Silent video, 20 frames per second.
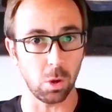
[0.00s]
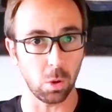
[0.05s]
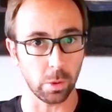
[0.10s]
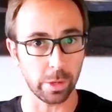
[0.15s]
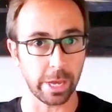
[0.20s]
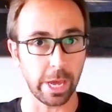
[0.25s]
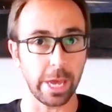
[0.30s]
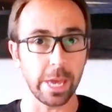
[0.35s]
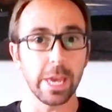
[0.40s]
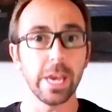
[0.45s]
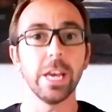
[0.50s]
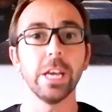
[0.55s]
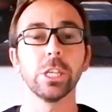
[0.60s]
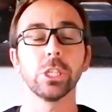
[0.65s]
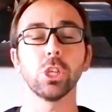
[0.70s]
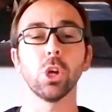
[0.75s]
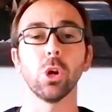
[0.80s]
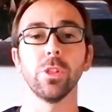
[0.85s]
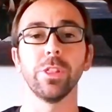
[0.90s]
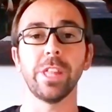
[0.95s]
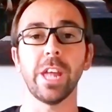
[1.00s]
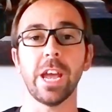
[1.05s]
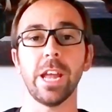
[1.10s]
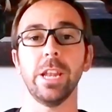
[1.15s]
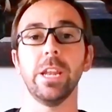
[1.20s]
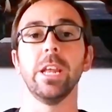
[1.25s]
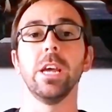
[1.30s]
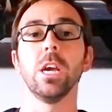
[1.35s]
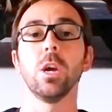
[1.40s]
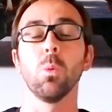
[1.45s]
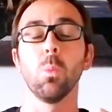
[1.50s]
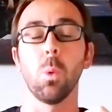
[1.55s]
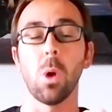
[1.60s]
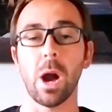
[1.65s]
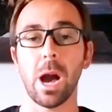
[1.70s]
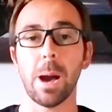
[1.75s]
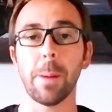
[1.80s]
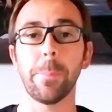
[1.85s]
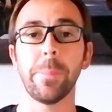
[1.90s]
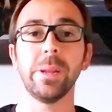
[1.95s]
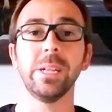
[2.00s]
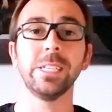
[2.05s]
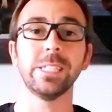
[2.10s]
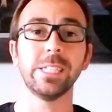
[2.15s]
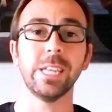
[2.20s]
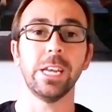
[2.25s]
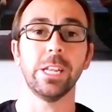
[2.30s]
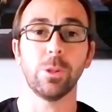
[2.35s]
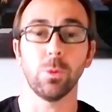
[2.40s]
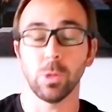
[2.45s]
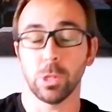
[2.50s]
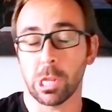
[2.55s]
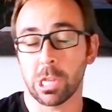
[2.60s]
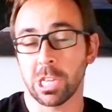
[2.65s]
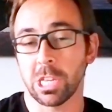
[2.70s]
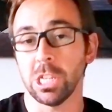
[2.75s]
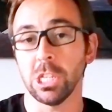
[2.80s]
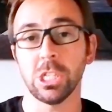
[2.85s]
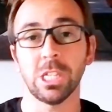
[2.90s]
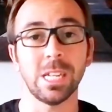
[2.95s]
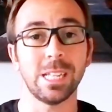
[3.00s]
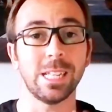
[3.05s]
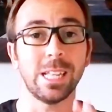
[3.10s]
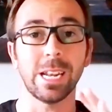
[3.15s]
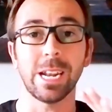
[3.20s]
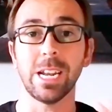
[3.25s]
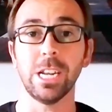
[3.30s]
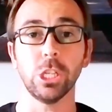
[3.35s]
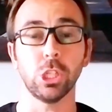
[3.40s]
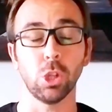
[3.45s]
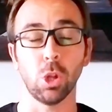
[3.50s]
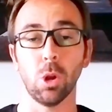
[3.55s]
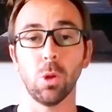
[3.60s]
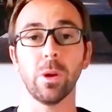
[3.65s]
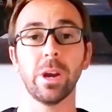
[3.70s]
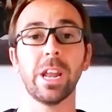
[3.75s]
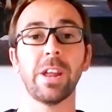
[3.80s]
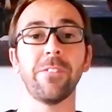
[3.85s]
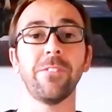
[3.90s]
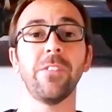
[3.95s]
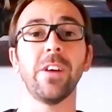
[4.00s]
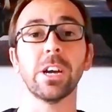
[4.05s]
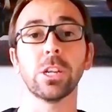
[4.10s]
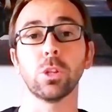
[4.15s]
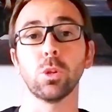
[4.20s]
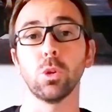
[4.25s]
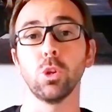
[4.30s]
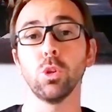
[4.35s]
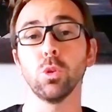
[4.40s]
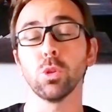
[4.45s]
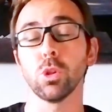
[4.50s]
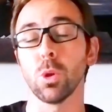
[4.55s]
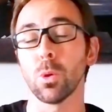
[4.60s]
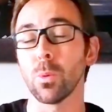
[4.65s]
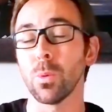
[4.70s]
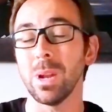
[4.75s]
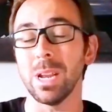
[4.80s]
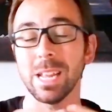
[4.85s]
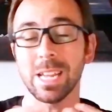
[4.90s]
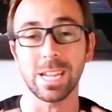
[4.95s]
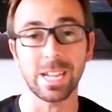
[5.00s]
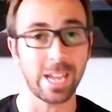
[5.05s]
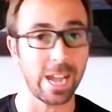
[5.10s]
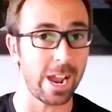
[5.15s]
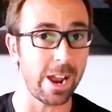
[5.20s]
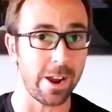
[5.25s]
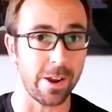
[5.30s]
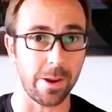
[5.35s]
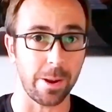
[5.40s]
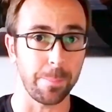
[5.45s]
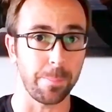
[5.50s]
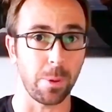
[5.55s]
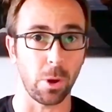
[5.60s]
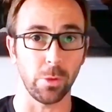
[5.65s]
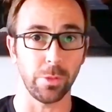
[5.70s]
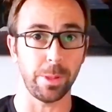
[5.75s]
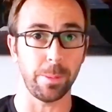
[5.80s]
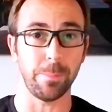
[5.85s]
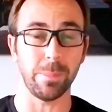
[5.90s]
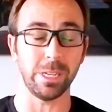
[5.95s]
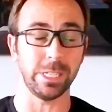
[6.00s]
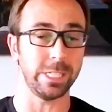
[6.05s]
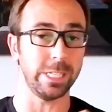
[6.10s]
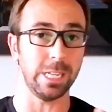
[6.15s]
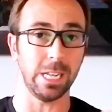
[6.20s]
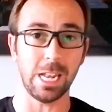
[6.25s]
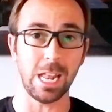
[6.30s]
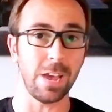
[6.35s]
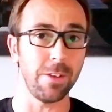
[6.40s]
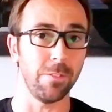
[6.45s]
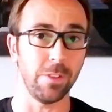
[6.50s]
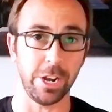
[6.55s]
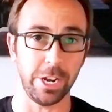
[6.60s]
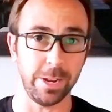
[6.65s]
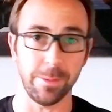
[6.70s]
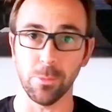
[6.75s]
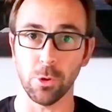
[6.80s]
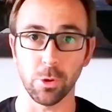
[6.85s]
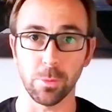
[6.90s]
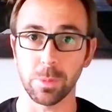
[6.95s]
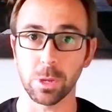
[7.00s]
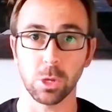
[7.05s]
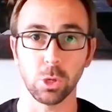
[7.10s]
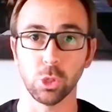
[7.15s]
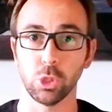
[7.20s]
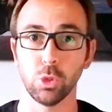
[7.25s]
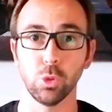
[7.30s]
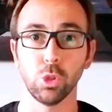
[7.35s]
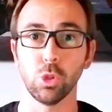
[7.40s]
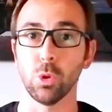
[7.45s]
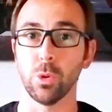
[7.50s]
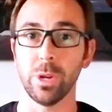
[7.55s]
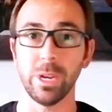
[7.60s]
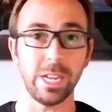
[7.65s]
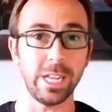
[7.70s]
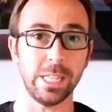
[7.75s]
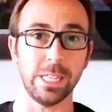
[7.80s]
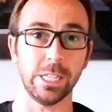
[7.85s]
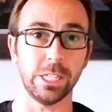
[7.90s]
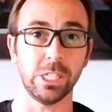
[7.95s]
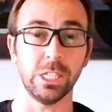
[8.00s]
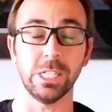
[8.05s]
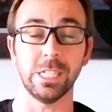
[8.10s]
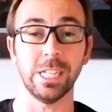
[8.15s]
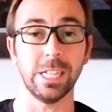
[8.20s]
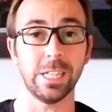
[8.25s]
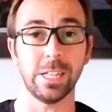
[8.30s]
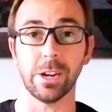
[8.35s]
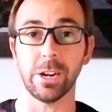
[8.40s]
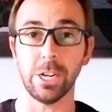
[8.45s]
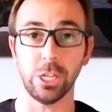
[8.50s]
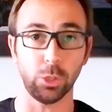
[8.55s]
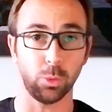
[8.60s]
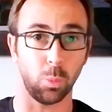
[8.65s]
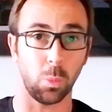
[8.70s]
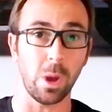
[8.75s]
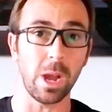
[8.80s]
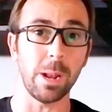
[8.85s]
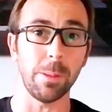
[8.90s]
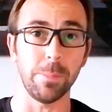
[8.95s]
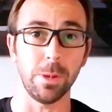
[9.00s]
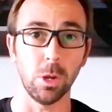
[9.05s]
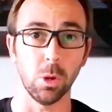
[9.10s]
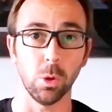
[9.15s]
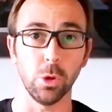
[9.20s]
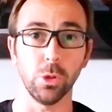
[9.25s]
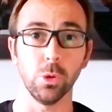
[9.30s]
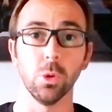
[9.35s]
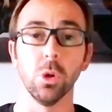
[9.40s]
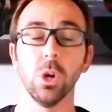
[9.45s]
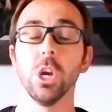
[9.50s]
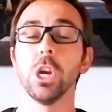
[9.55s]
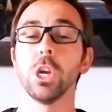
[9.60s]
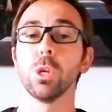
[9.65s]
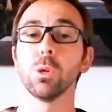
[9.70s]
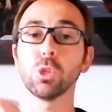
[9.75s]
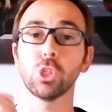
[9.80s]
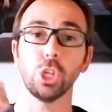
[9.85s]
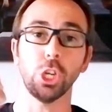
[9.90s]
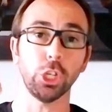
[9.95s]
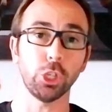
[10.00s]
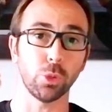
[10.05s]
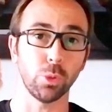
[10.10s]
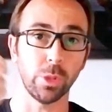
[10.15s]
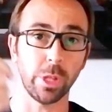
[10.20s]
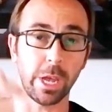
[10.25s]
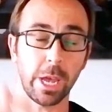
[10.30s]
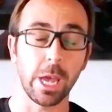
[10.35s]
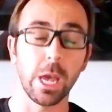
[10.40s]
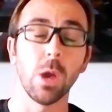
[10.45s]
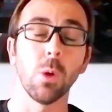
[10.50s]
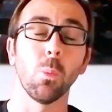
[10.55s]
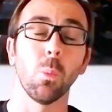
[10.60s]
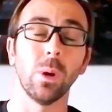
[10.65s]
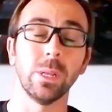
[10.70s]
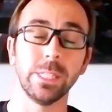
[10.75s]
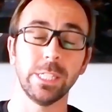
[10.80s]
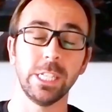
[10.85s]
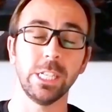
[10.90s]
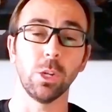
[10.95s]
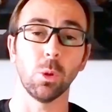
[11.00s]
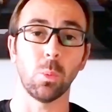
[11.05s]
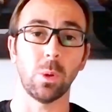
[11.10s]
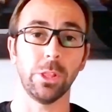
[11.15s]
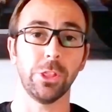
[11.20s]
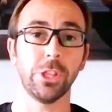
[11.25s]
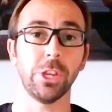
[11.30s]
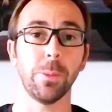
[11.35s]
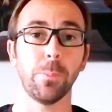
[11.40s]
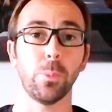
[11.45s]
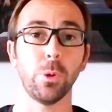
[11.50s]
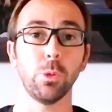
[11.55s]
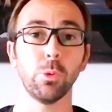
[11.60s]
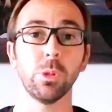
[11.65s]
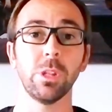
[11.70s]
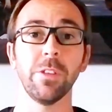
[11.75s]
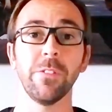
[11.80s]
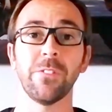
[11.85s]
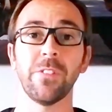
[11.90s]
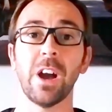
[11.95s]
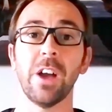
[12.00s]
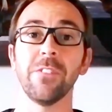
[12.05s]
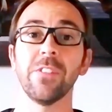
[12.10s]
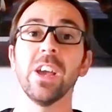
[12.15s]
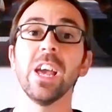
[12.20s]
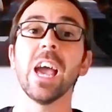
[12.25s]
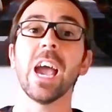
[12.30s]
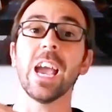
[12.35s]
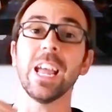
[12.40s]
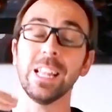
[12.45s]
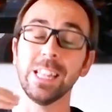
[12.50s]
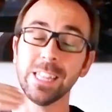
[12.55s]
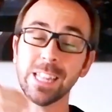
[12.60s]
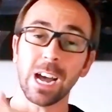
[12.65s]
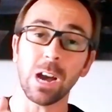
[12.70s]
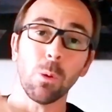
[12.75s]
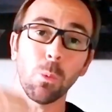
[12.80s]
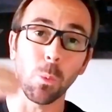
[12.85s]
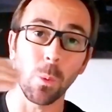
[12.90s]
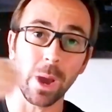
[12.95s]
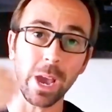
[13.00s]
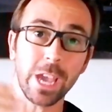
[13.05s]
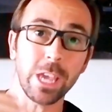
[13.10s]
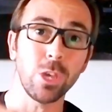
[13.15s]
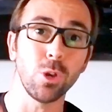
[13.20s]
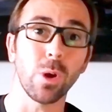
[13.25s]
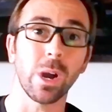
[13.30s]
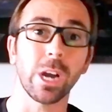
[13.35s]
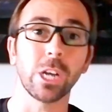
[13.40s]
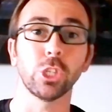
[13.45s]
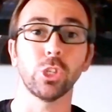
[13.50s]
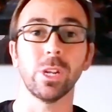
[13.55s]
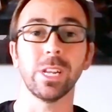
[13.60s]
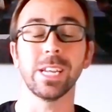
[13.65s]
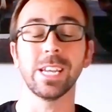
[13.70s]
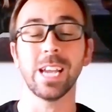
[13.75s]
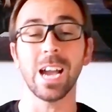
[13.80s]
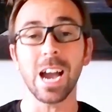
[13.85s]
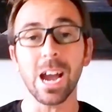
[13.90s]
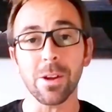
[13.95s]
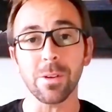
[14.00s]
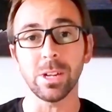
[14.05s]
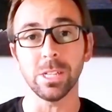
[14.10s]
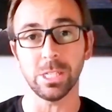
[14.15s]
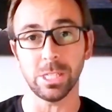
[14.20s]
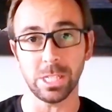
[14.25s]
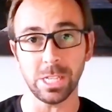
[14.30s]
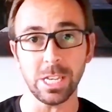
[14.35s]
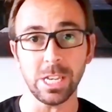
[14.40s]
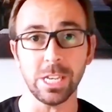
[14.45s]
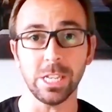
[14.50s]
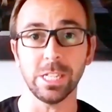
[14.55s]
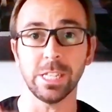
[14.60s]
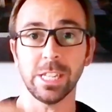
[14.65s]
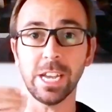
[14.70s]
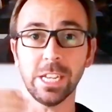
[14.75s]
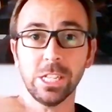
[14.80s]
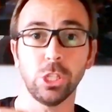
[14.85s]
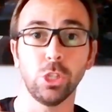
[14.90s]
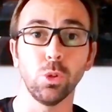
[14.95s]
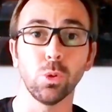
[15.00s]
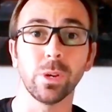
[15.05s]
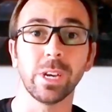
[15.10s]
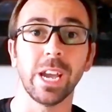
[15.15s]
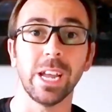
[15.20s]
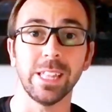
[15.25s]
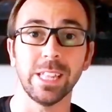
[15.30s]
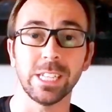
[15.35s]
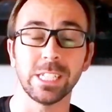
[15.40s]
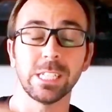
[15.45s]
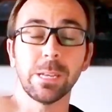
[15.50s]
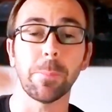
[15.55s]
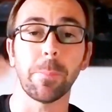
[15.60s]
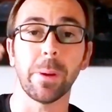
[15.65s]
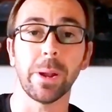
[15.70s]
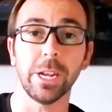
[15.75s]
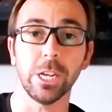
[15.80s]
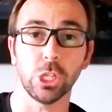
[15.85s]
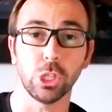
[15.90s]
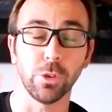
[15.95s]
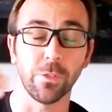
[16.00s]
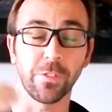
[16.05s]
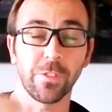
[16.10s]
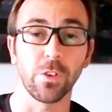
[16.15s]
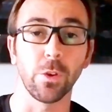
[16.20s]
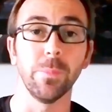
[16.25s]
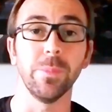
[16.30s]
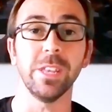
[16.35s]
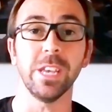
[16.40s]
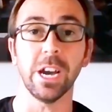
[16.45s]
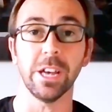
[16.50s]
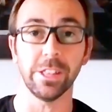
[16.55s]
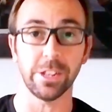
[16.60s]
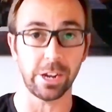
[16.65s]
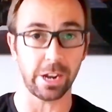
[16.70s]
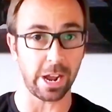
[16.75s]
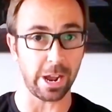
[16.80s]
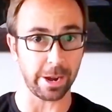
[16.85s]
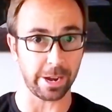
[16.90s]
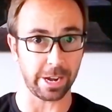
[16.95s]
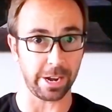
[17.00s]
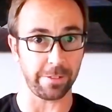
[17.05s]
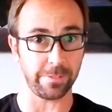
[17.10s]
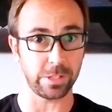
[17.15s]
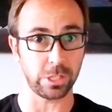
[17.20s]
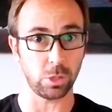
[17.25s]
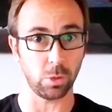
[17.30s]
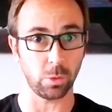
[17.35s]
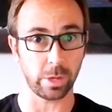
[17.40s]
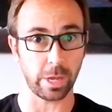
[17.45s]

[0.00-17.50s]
Okay, so then what happened is that since the terrain is no longer a factor, you don't really care about the mean sea level anymore, because you don't need it. Since the terrain is well below you, you change to the 1013.25, and that way you actually guarantee that you get the separation from the other aircrafts.